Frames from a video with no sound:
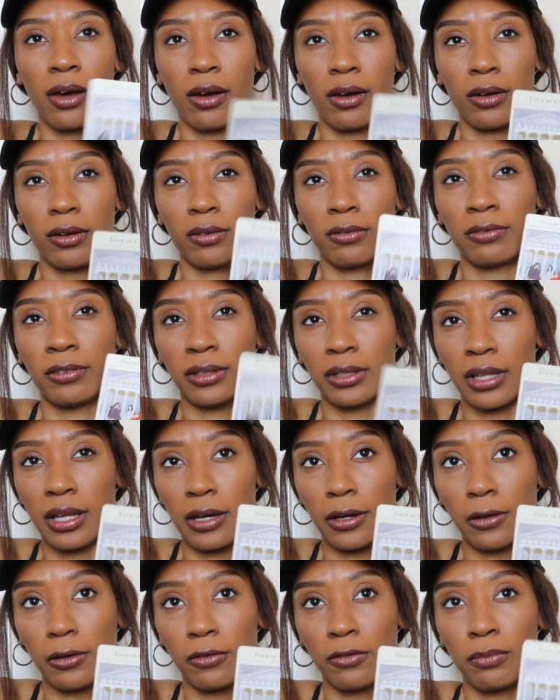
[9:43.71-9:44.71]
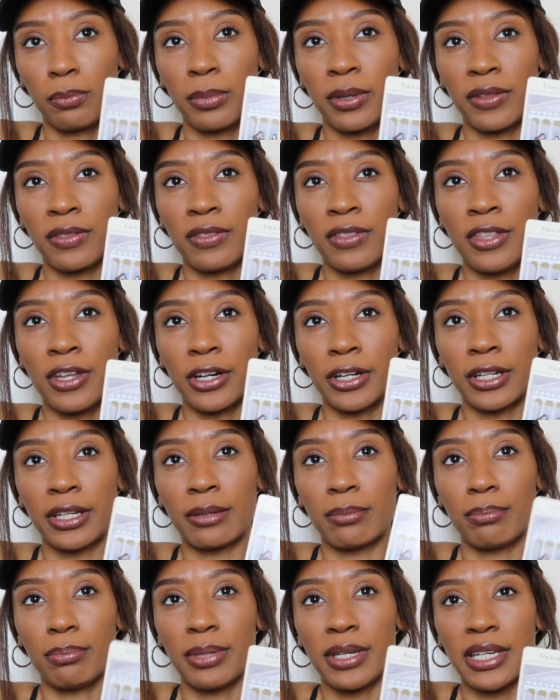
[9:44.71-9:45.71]
of love but there
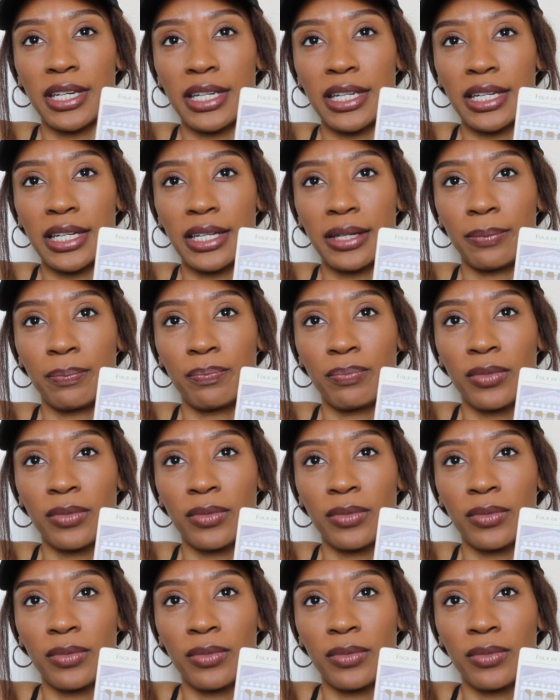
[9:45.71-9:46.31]
can be